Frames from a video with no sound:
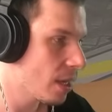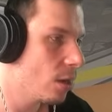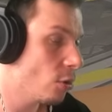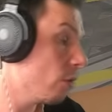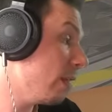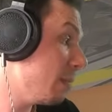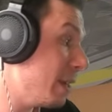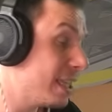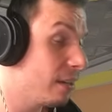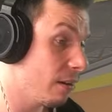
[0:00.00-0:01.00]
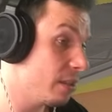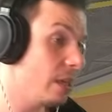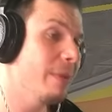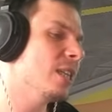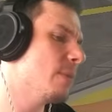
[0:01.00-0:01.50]
Not really baiting our
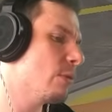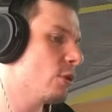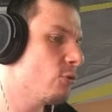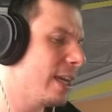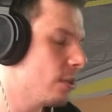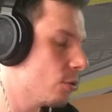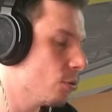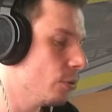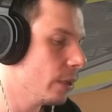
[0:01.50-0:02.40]
teammates, but we're trying to